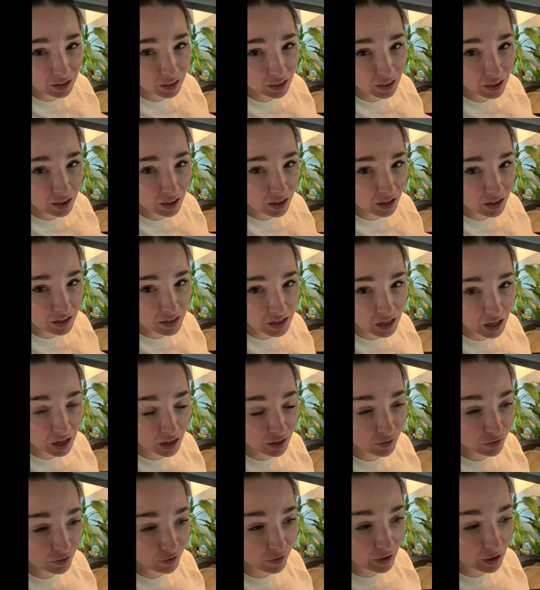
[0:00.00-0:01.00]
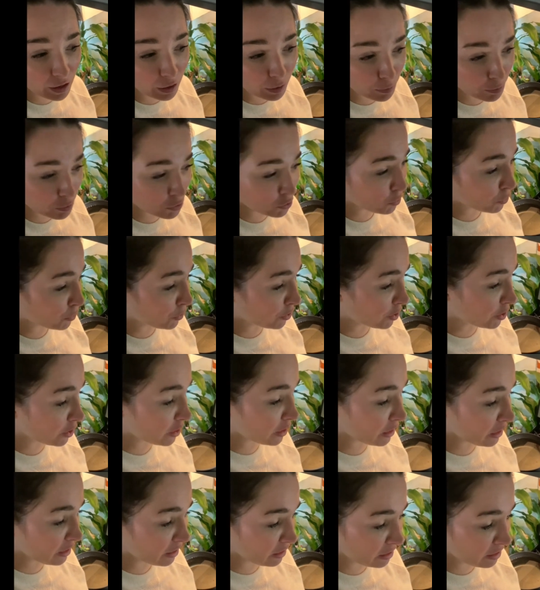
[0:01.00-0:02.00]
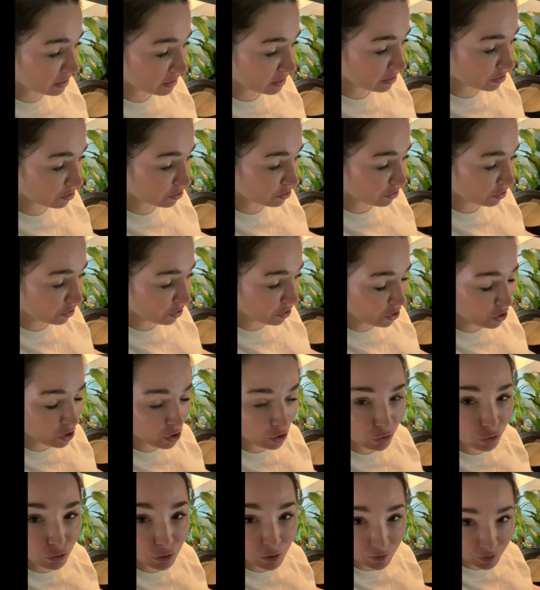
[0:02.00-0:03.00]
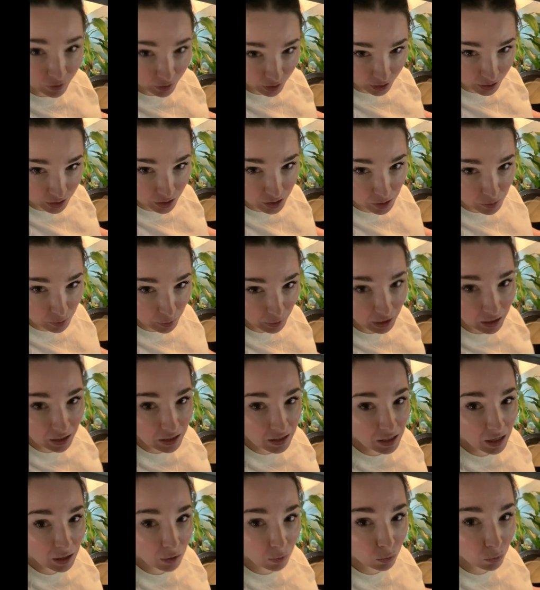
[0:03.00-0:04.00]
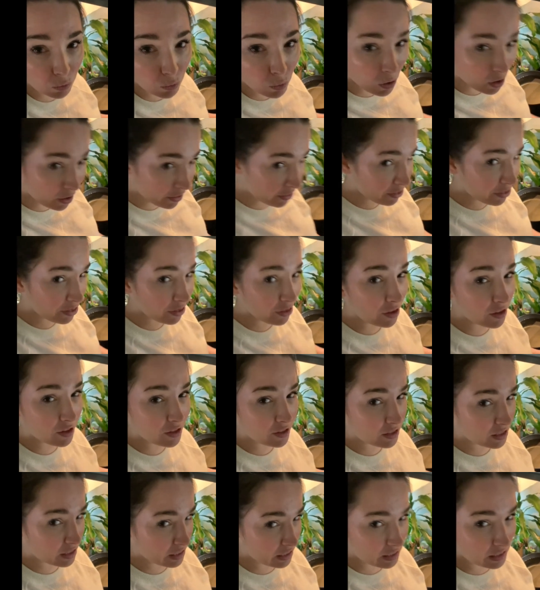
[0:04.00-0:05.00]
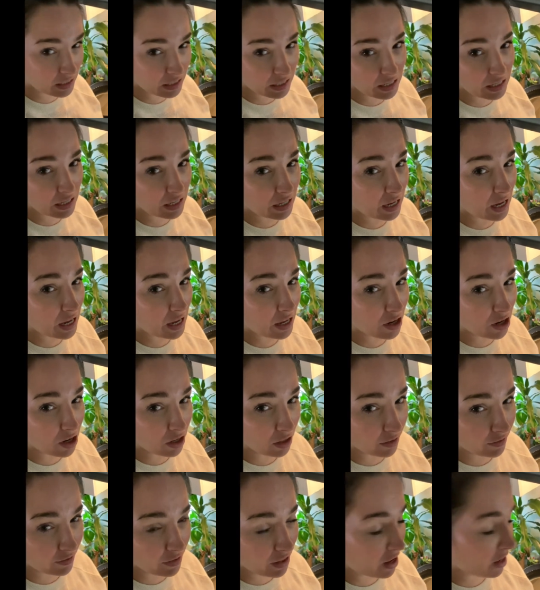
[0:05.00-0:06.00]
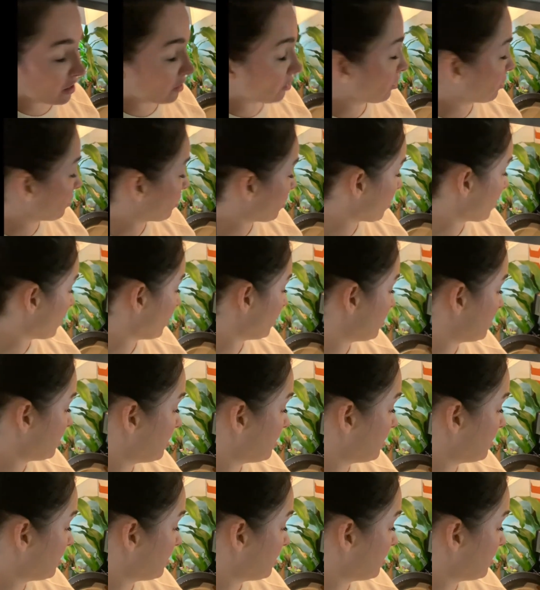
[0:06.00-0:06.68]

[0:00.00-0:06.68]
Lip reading: this kind of helps work in reverse, because I want the seasoning and all of that crud